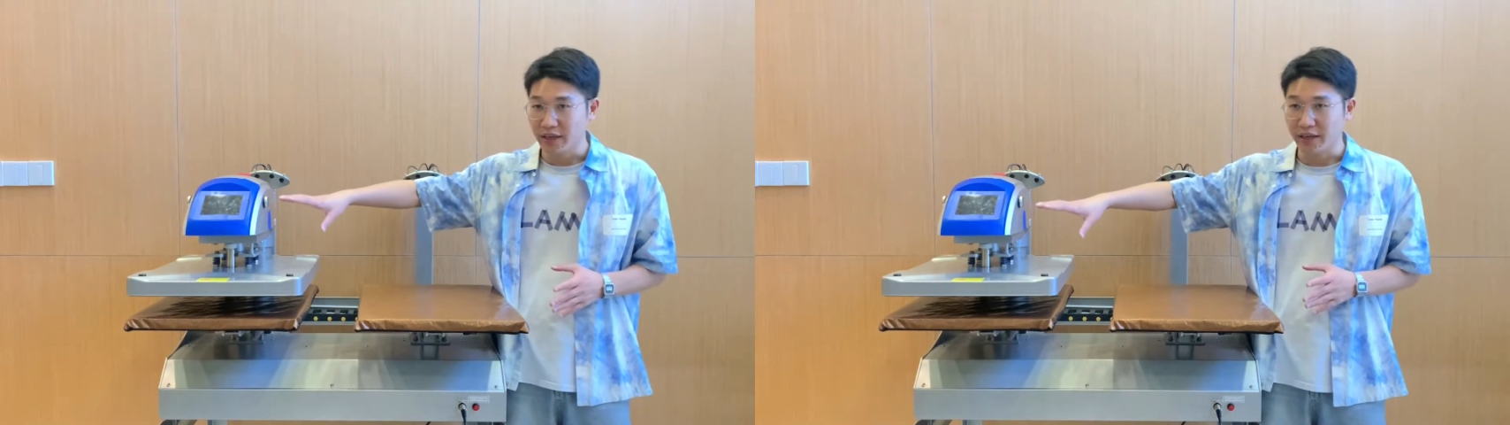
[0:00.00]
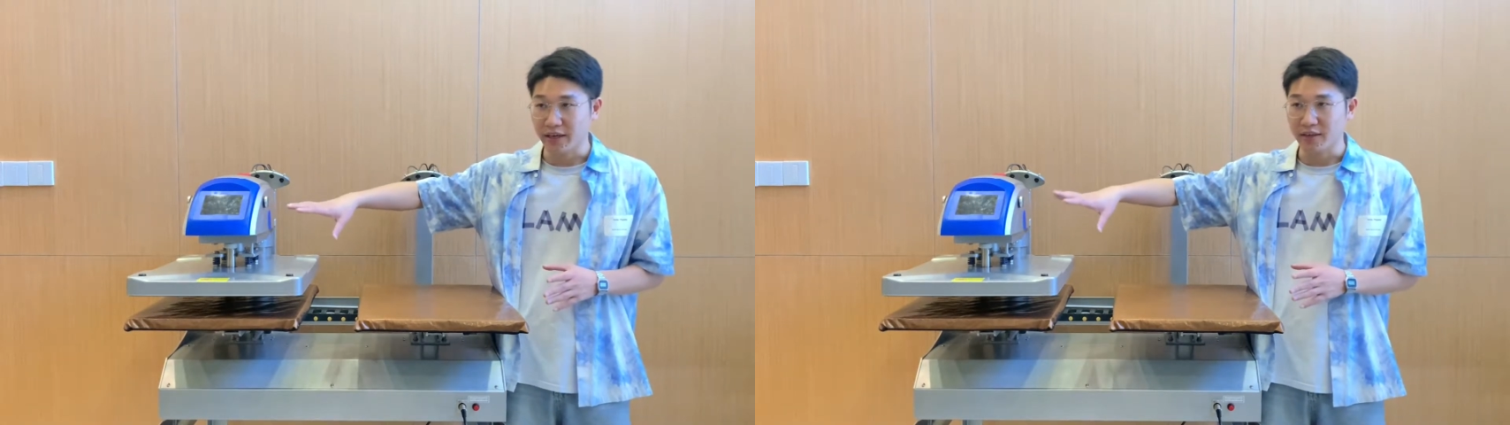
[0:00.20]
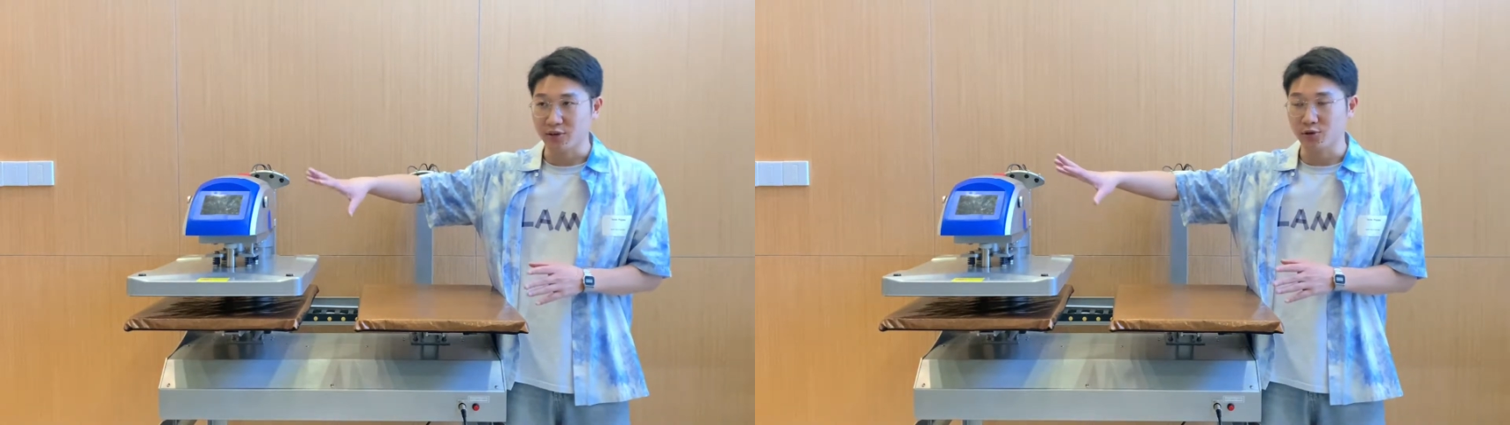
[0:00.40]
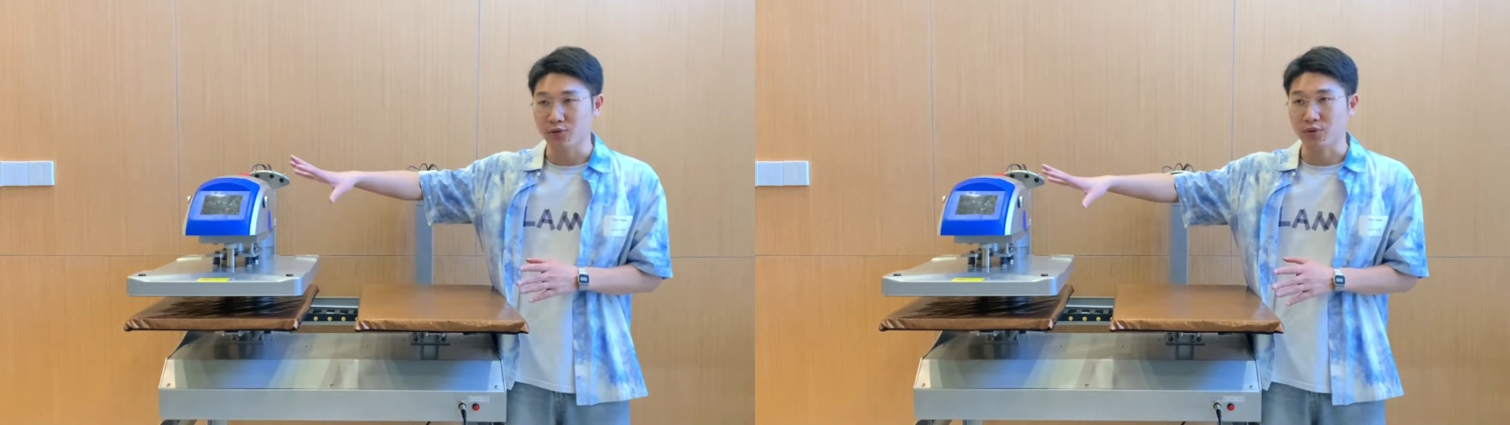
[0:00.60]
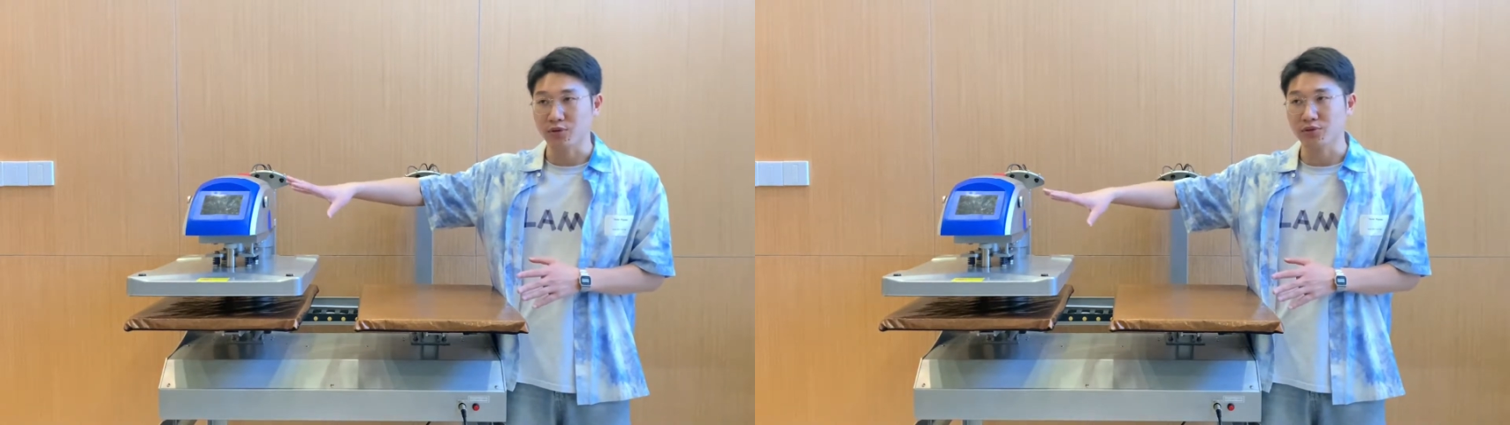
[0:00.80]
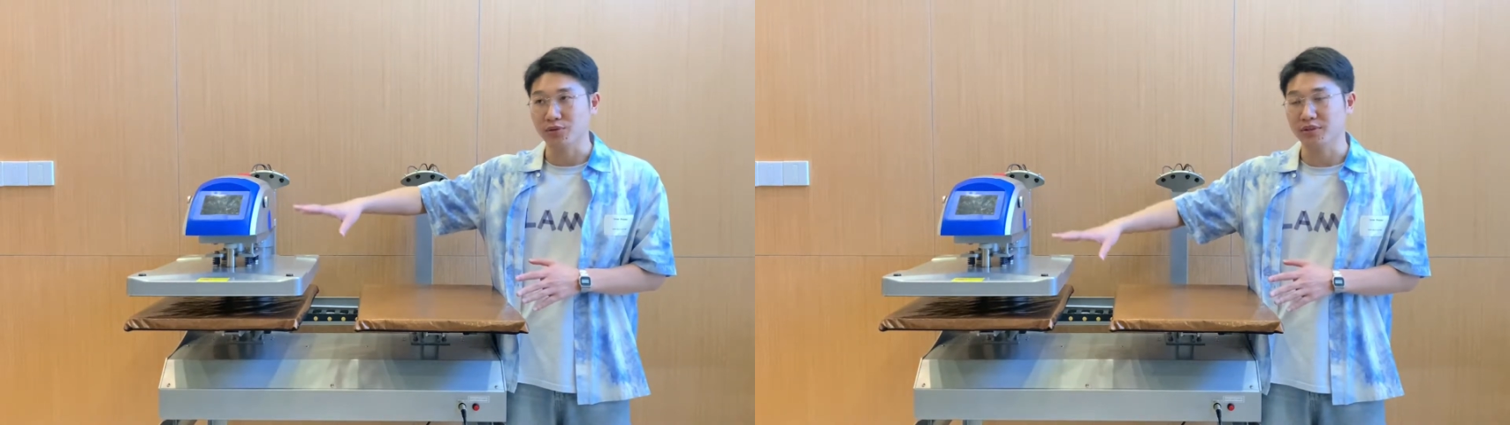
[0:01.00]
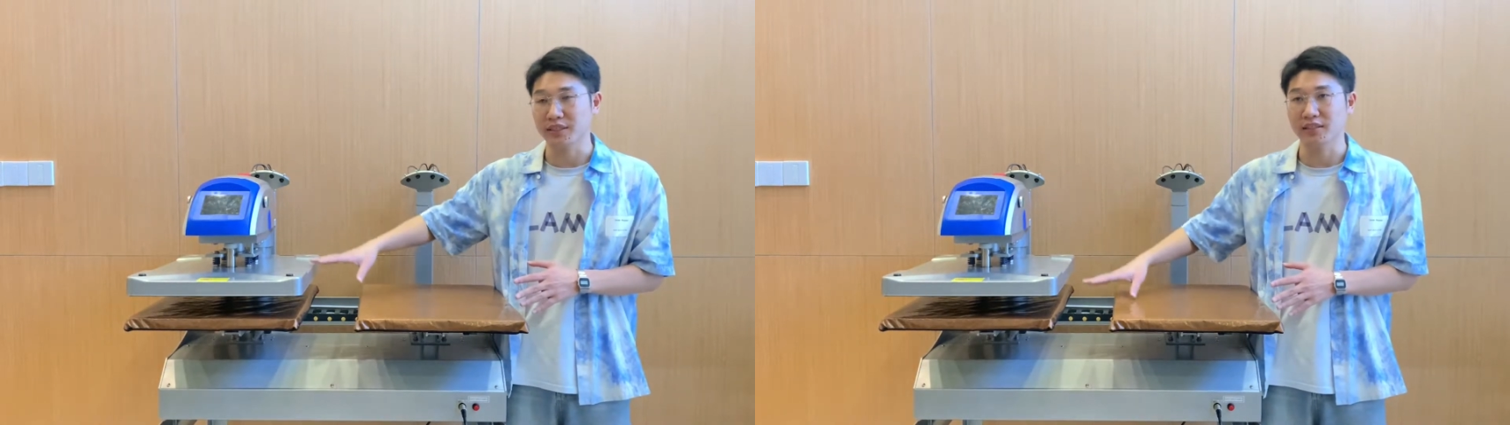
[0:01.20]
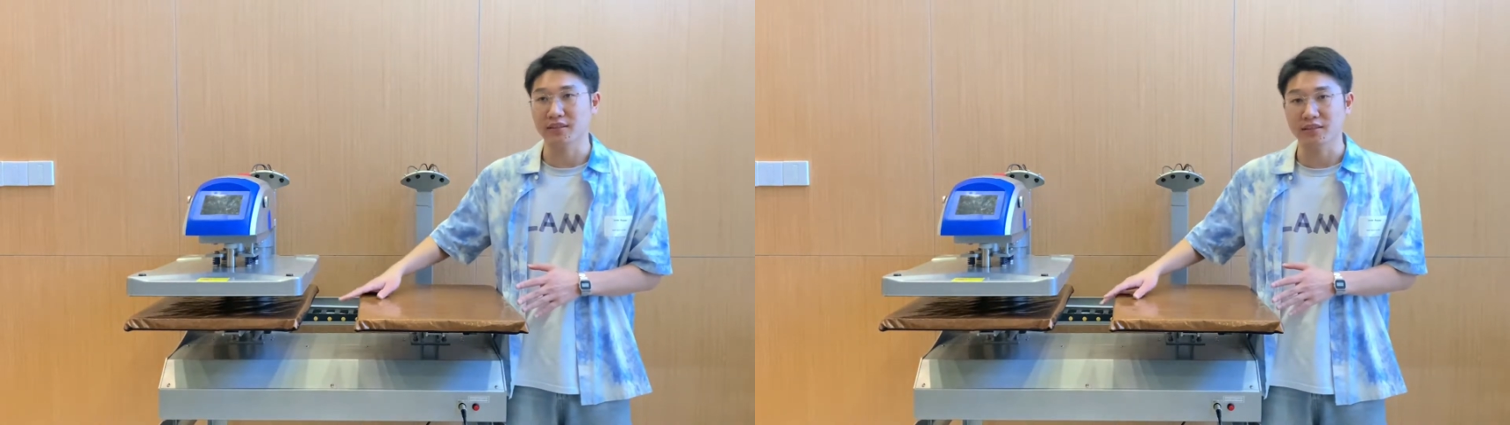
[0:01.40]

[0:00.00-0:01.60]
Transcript: and you also see the